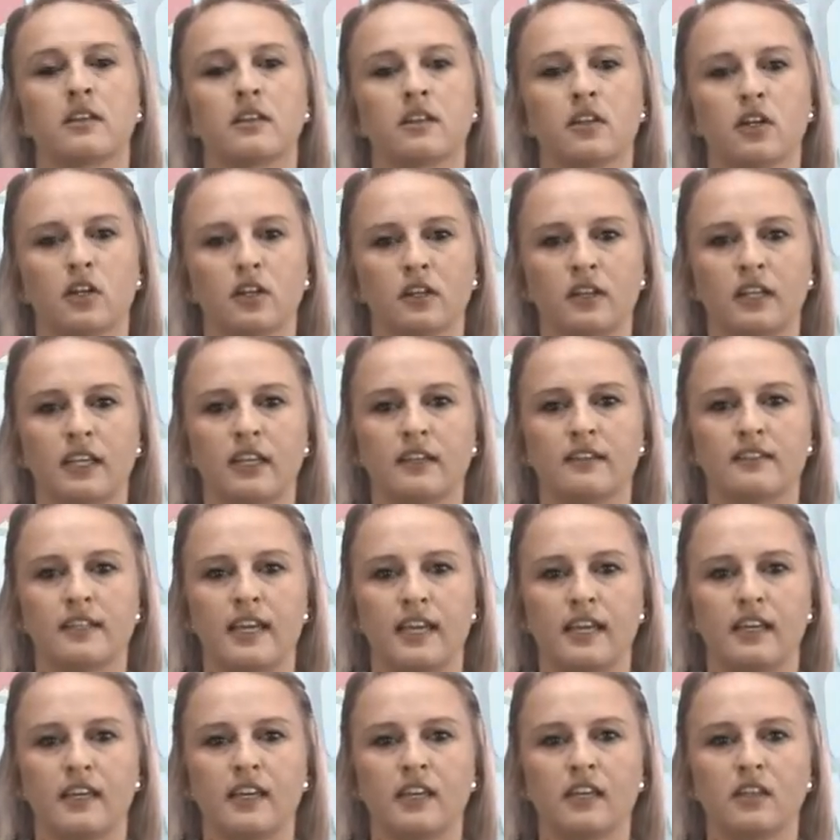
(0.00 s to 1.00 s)
Thirdly,
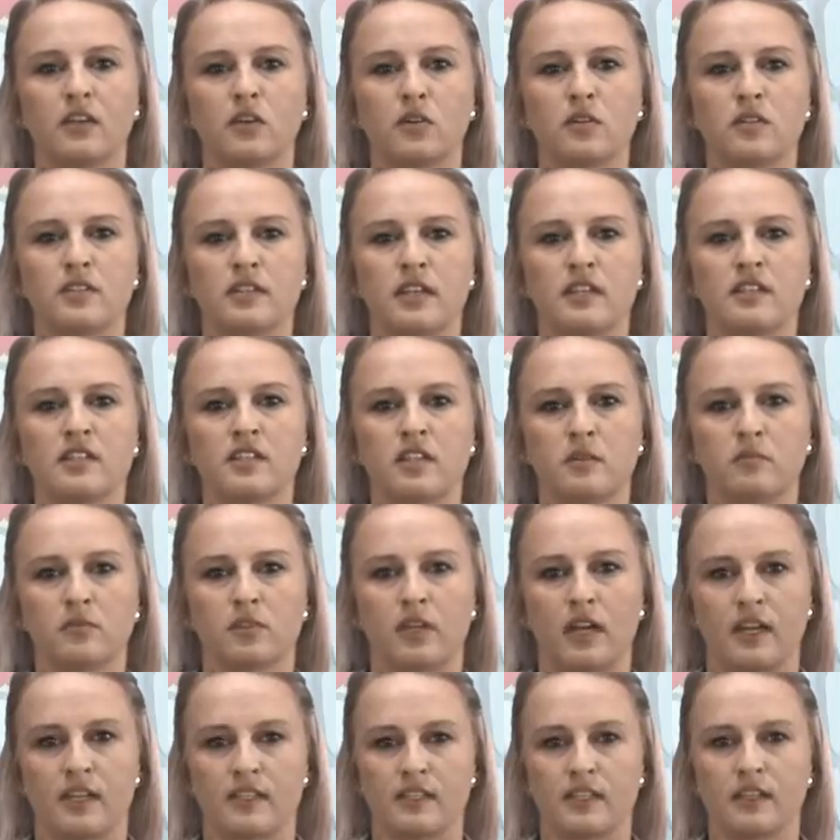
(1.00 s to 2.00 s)
taking notes and
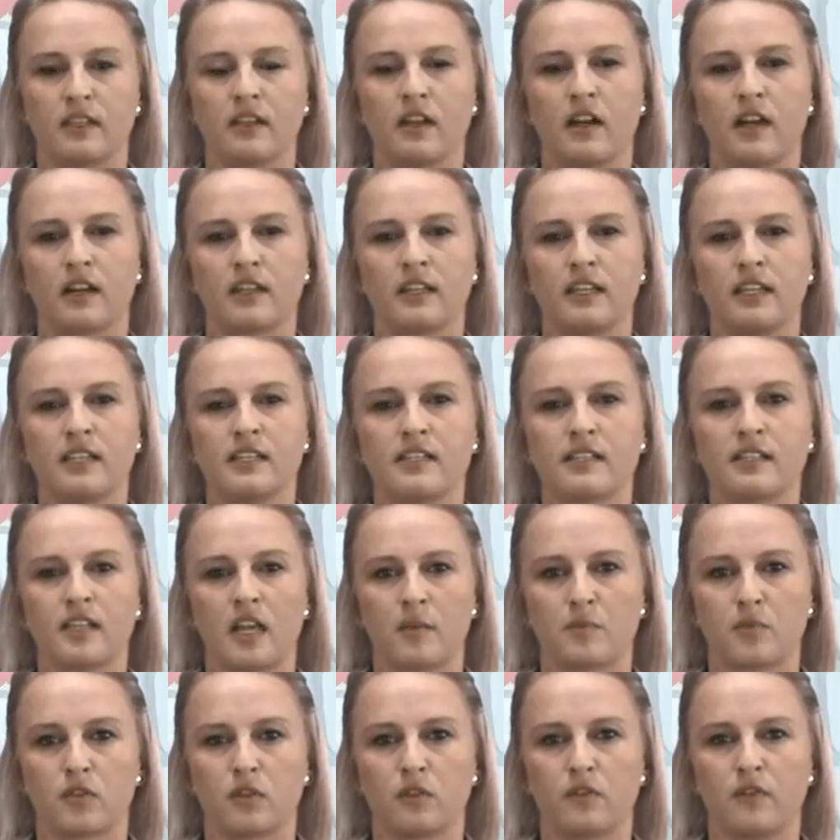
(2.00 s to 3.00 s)
summarizing are key
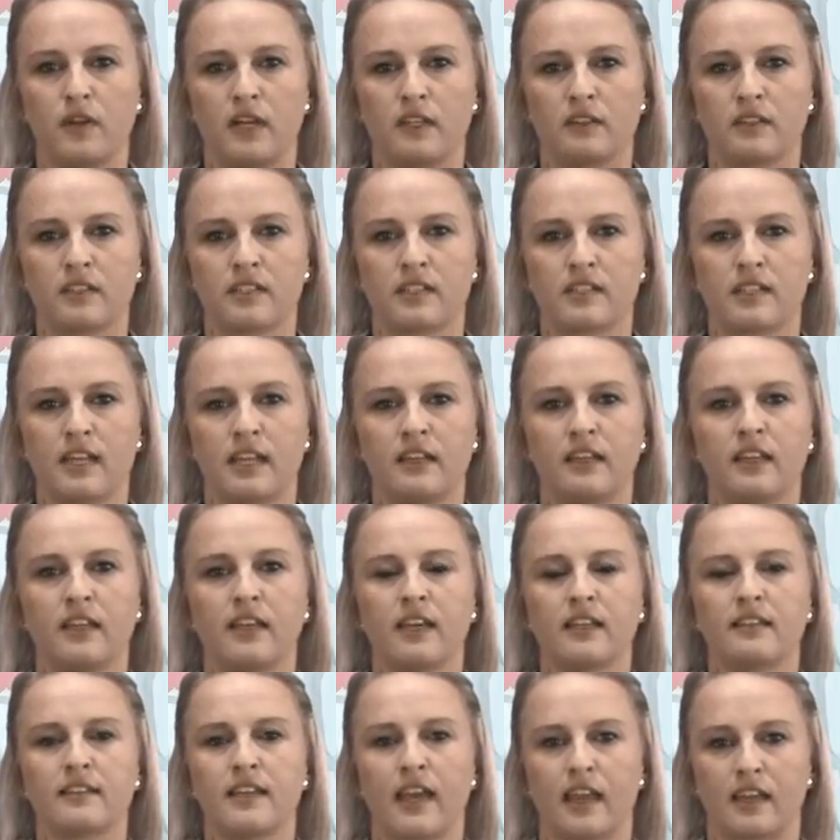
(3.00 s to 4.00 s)
steps of understanding
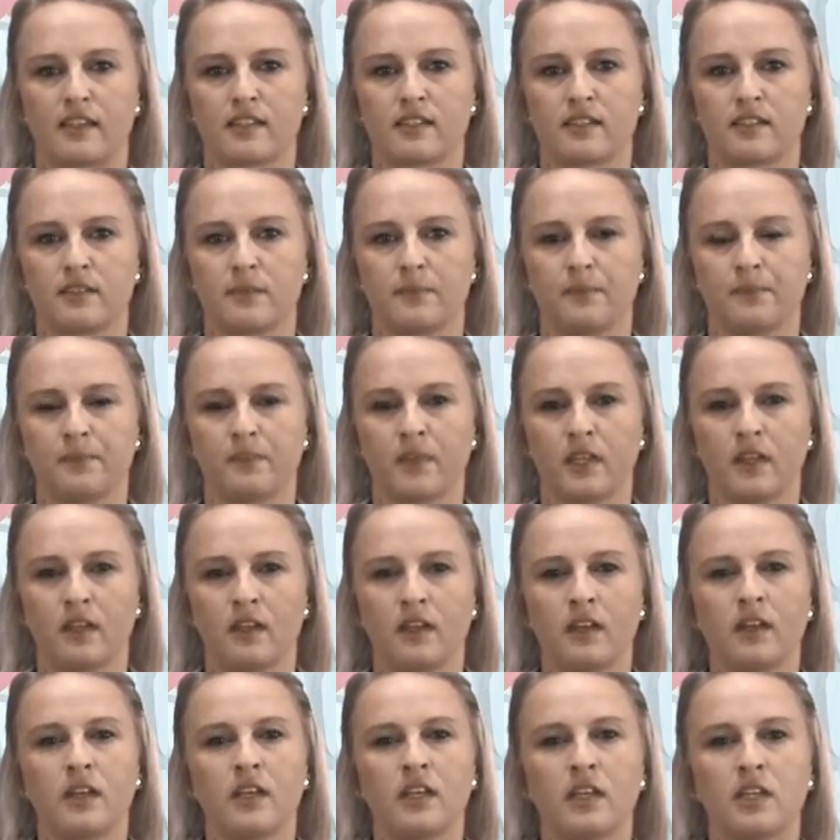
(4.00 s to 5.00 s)
a text.
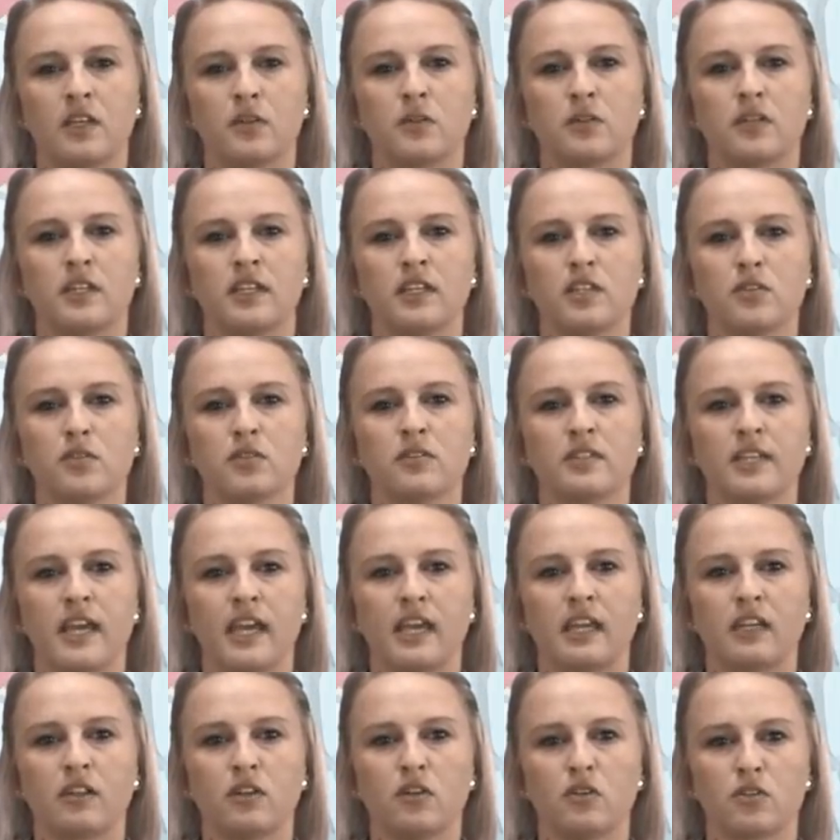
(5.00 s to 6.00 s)
You need to
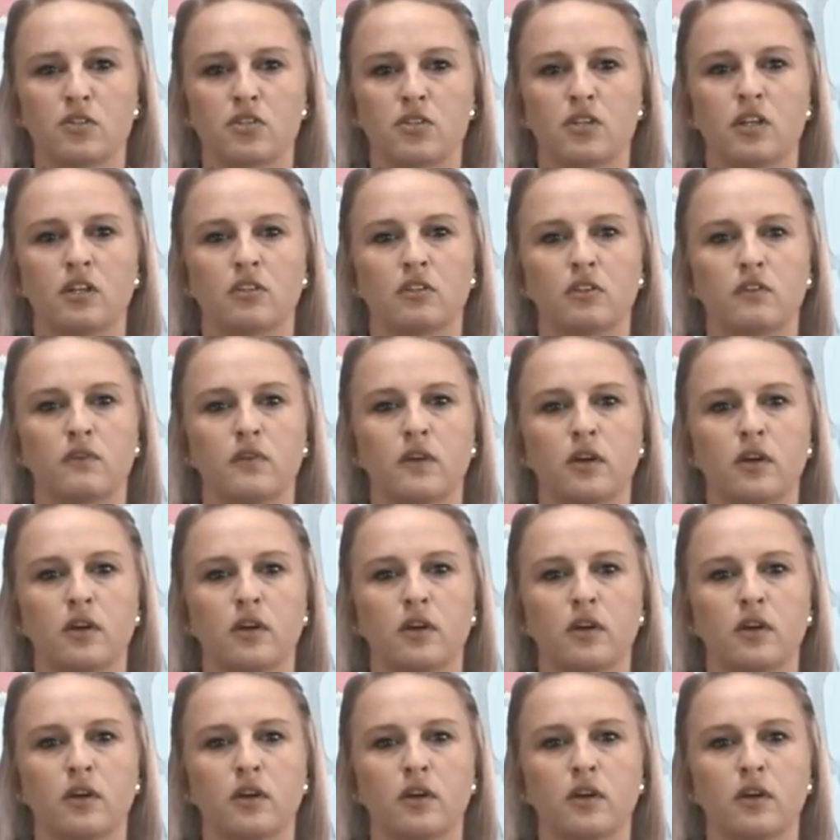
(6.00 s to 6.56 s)
take notes to